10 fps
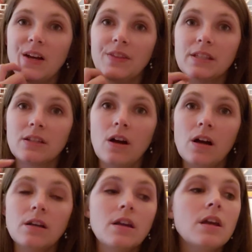on the
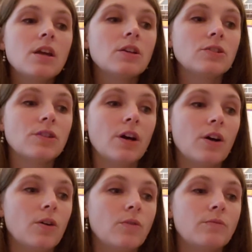song.
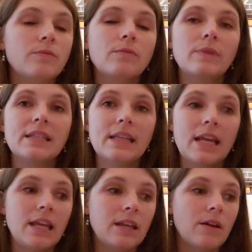So we
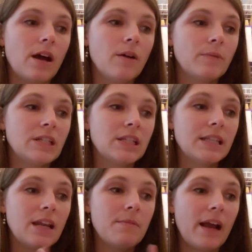just
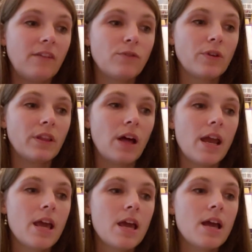said it back and forth a
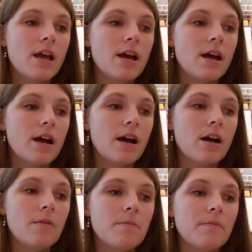lot.
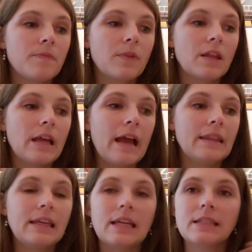I
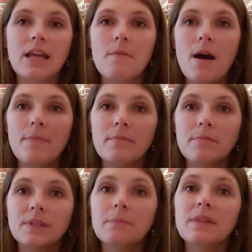had the kids come up, and
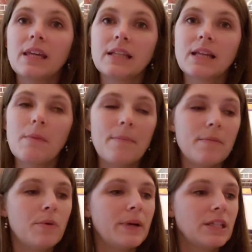some of the kids come up
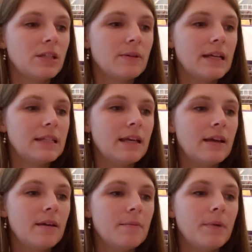and point to it,
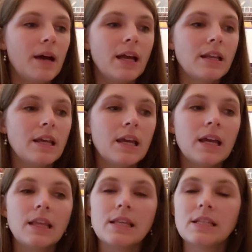but
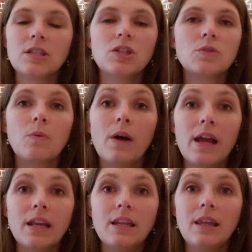this is just
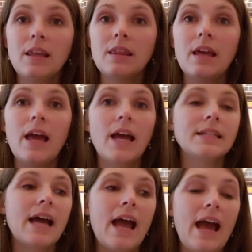one
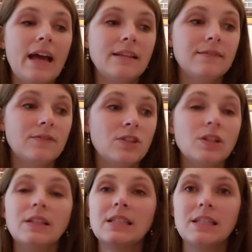that I had
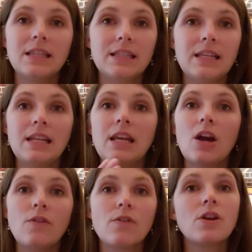to listen to the CD
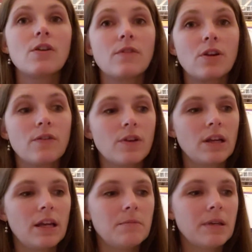over and over and over
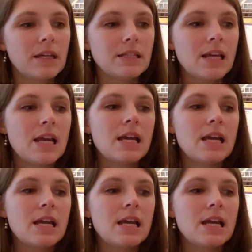again because